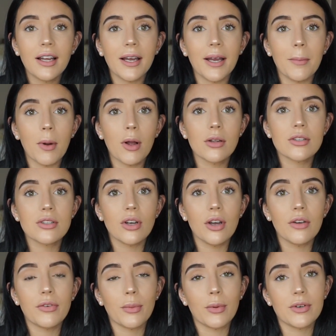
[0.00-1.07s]
Also
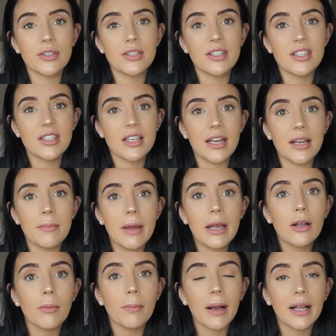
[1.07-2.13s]
if you want to take your
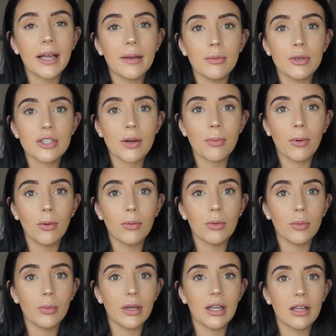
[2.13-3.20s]
makeup bag in, which I probably
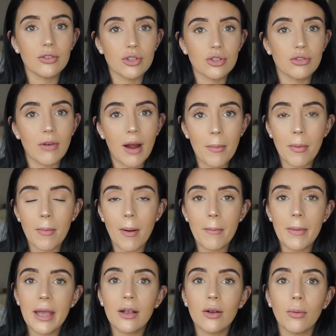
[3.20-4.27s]
will, I'll just grab my
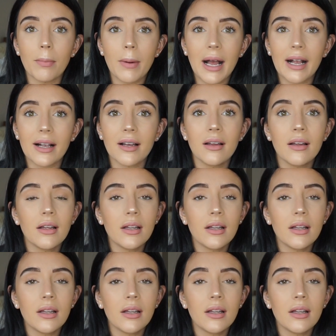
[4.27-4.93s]
makeup bag